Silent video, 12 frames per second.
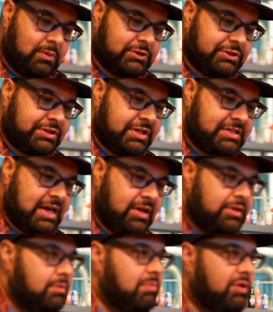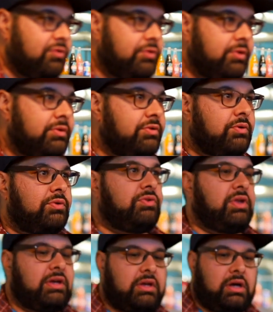which is an Italian Pilsner. So
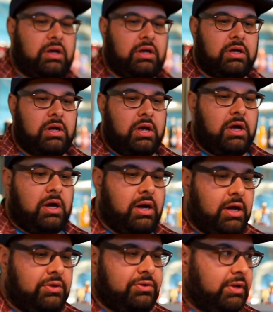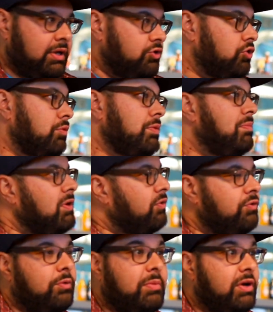it's like a German
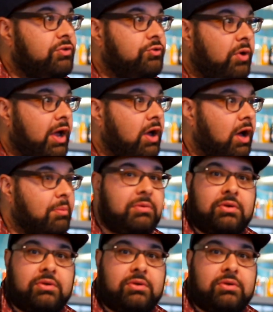Pilsner, but it's dry hopped.